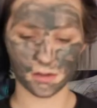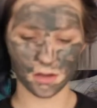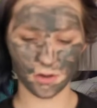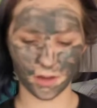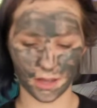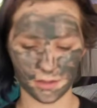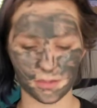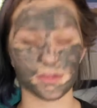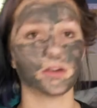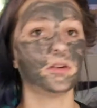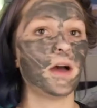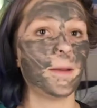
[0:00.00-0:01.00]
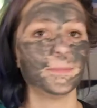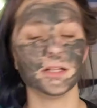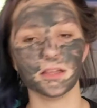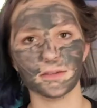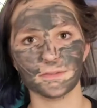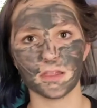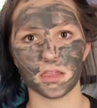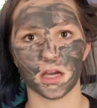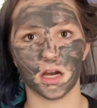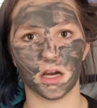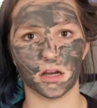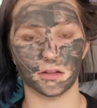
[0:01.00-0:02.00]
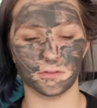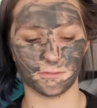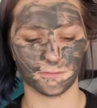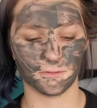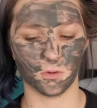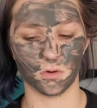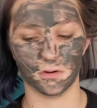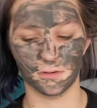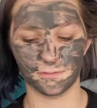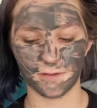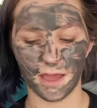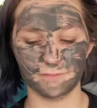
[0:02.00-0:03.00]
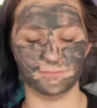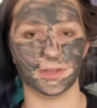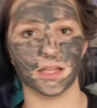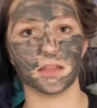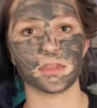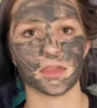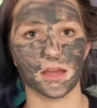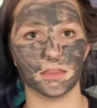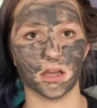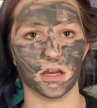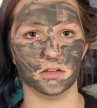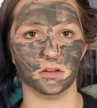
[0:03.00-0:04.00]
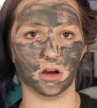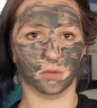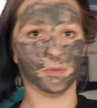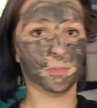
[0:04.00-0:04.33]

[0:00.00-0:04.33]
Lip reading: Okay, so I'm gonna leave this on for 5 minutes and then I'll be